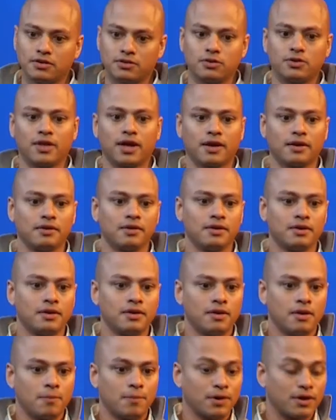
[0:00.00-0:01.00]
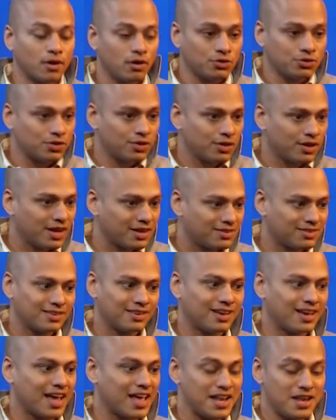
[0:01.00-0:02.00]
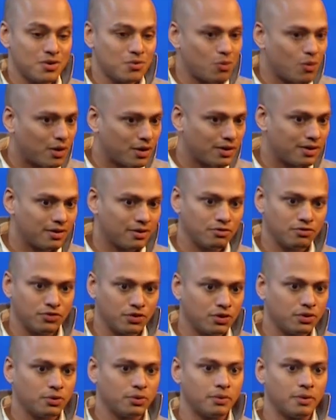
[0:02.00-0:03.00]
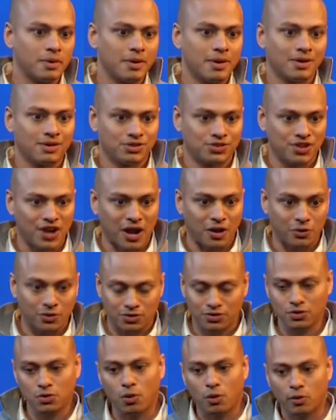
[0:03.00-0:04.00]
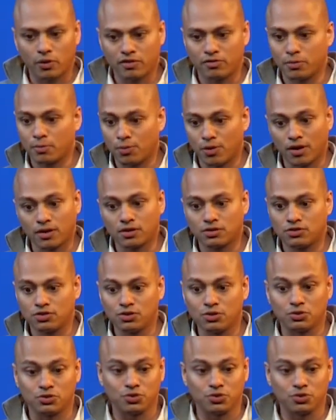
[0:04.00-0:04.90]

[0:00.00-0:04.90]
do that but it also lets anyone of you challenge the quality of a product too.